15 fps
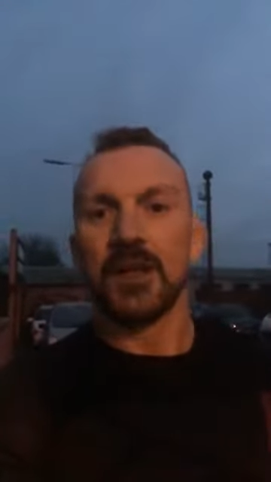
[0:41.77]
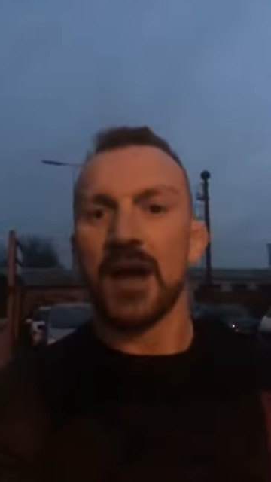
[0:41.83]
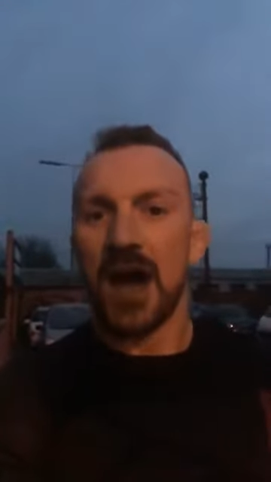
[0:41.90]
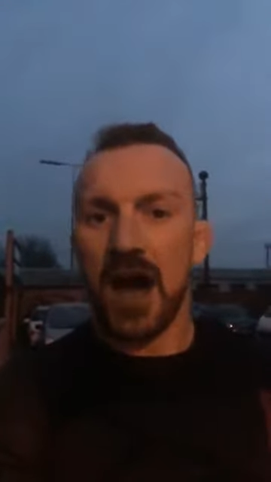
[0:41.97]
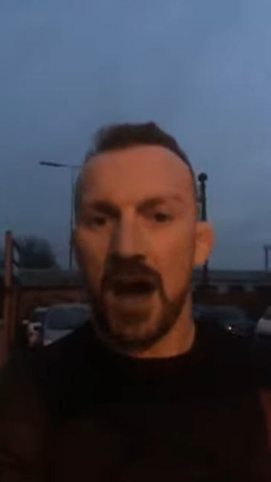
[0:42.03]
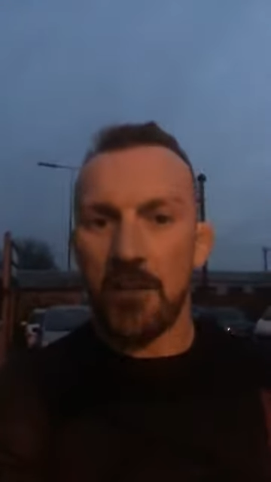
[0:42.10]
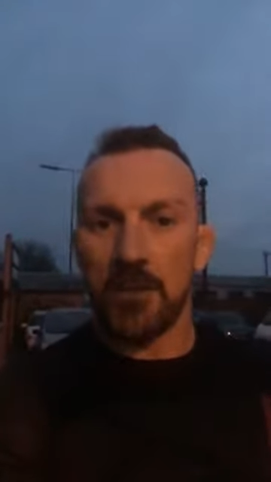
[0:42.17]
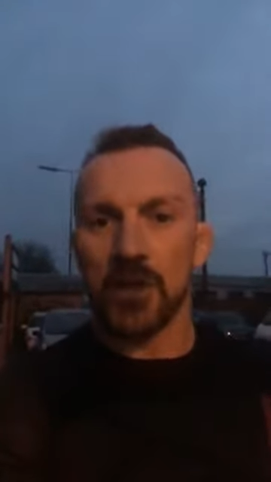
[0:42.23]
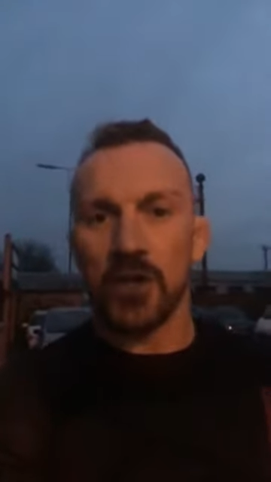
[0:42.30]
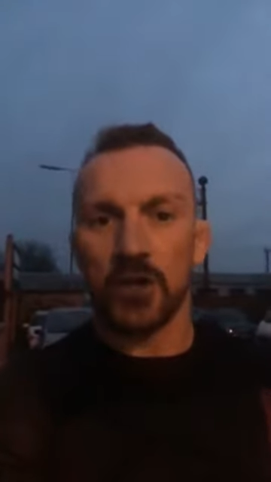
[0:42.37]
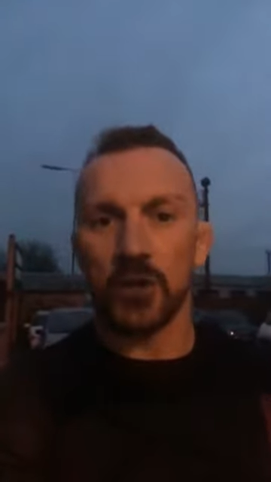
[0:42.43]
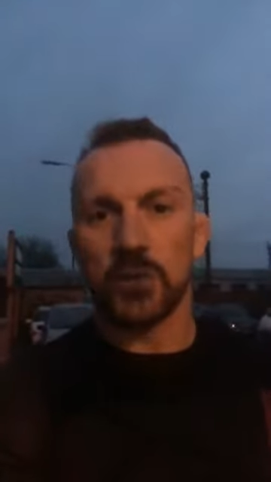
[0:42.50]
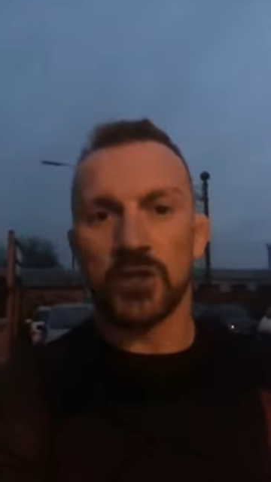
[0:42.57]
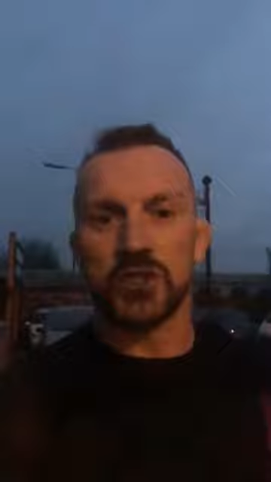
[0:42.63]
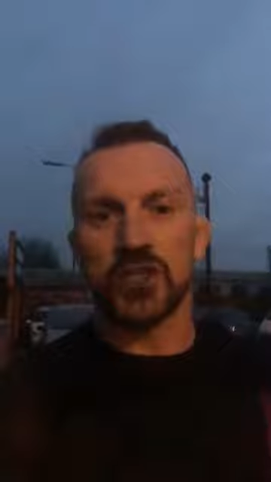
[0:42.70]
How am I going
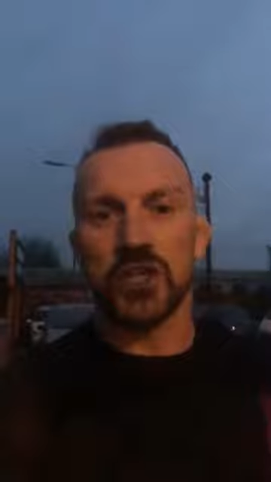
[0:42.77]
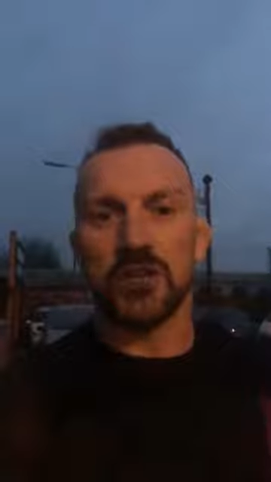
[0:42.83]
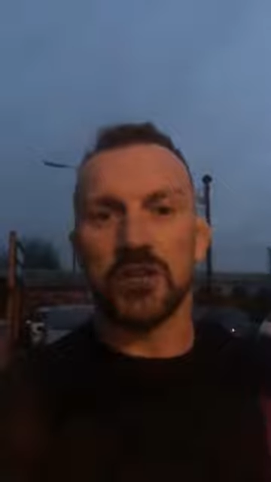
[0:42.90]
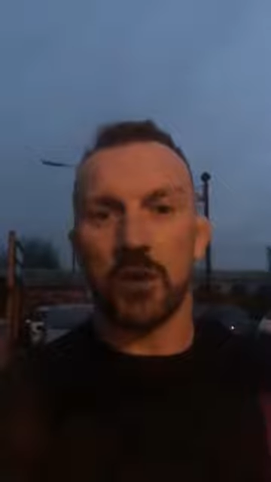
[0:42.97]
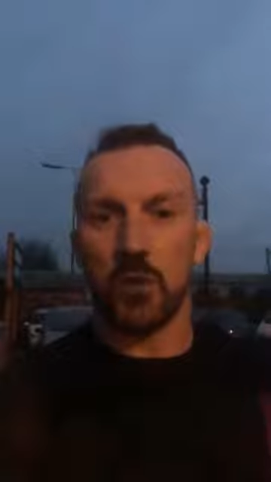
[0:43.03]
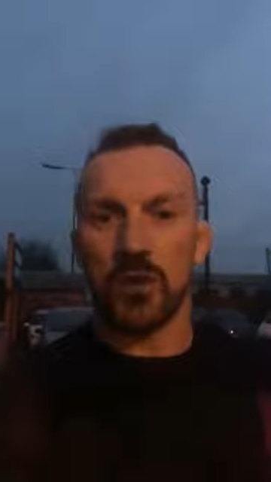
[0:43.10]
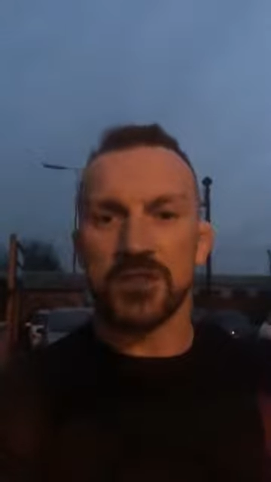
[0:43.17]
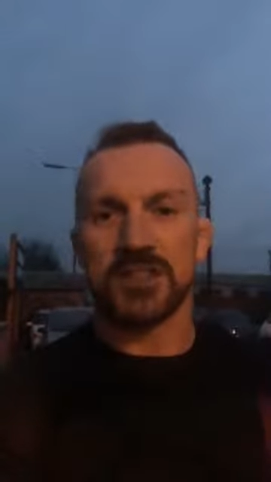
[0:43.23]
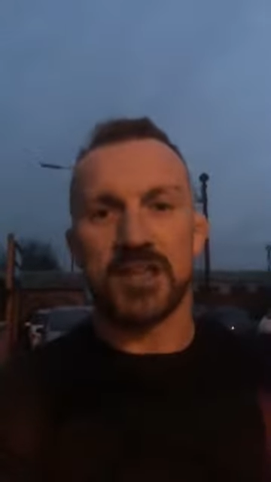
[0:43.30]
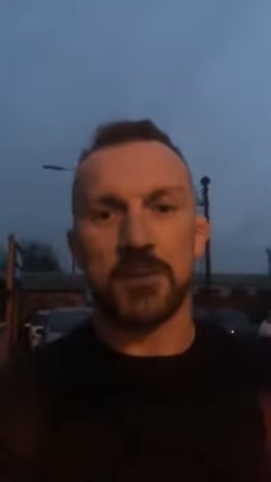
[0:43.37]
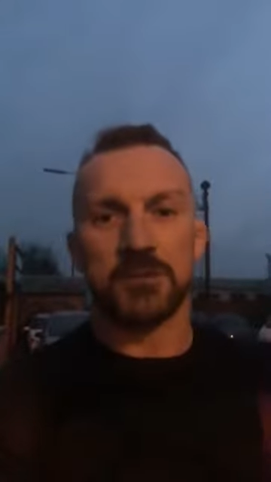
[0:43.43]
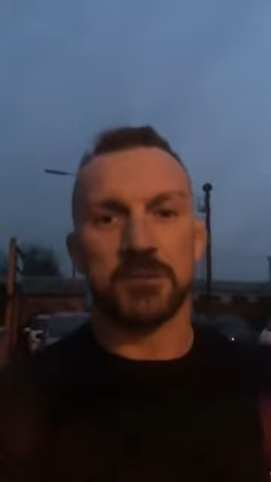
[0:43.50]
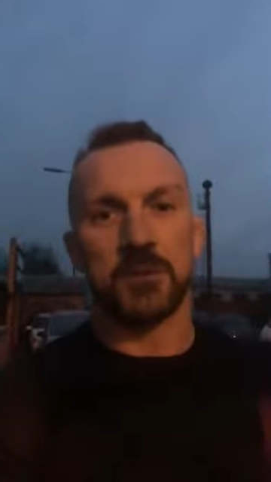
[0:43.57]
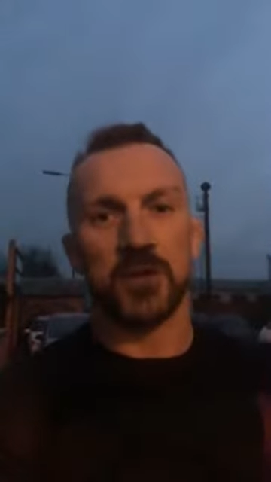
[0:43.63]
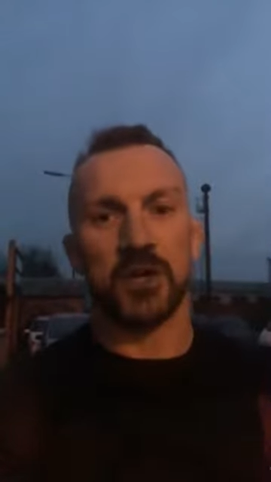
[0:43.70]
to achieve that? What
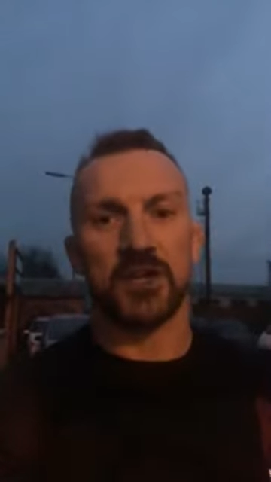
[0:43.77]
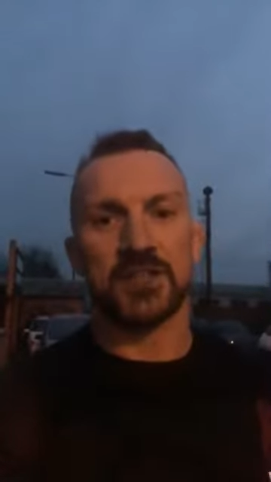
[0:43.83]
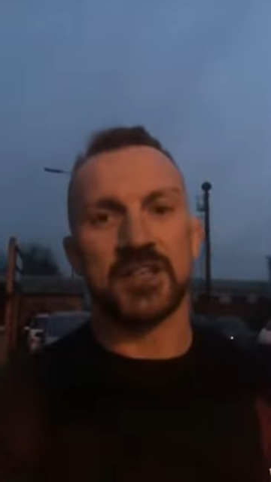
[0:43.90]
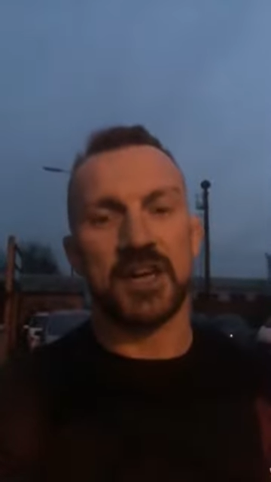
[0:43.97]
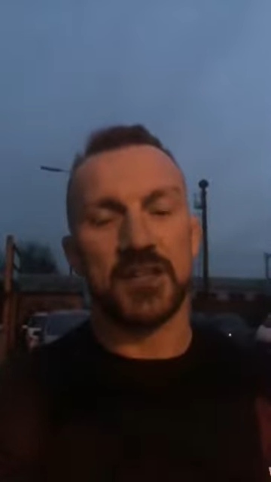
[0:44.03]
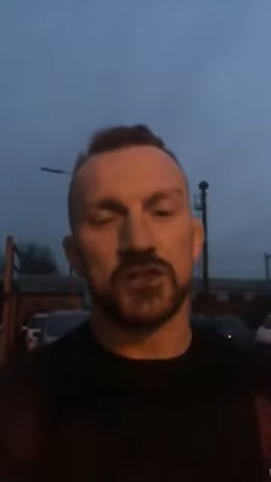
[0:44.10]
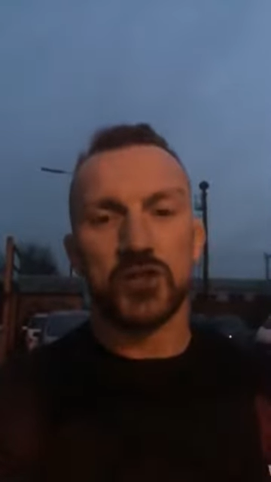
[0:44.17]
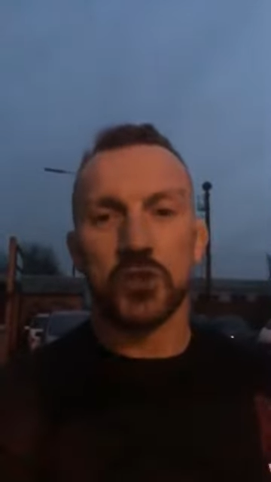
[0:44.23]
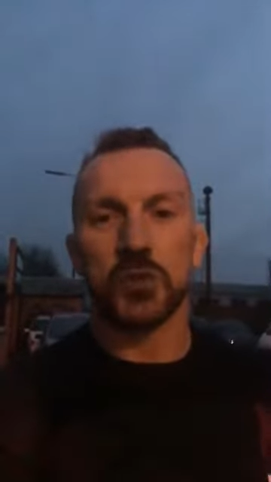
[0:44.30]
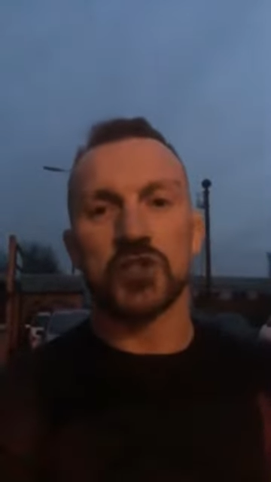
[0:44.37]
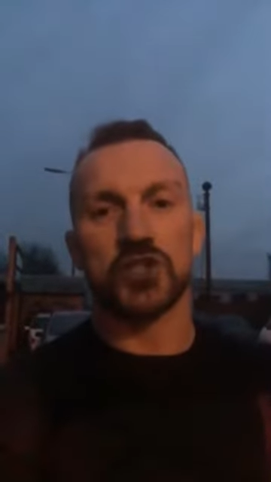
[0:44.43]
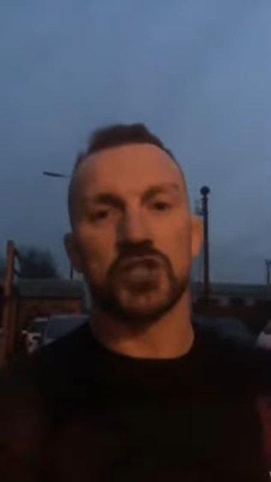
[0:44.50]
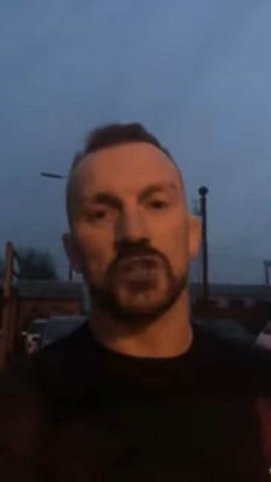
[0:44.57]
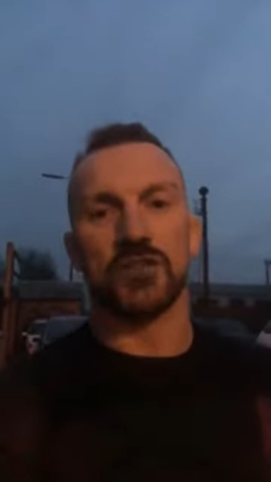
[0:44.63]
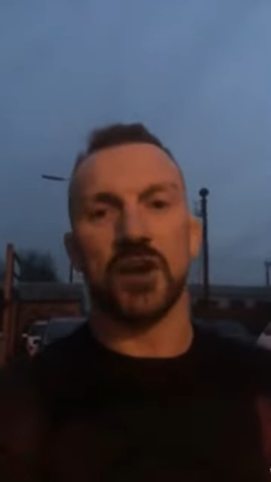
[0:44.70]
steps am I going to take to
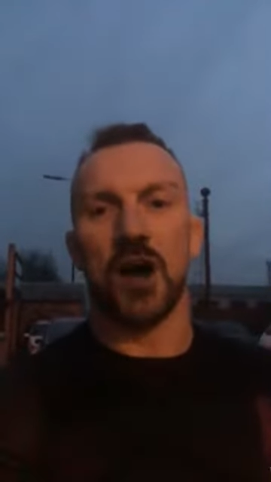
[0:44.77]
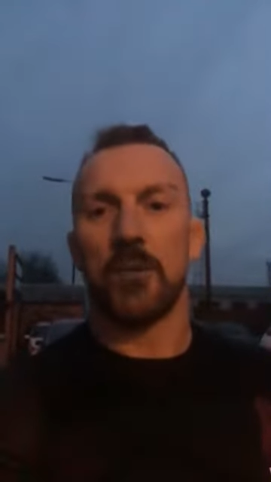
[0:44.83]
achieve that?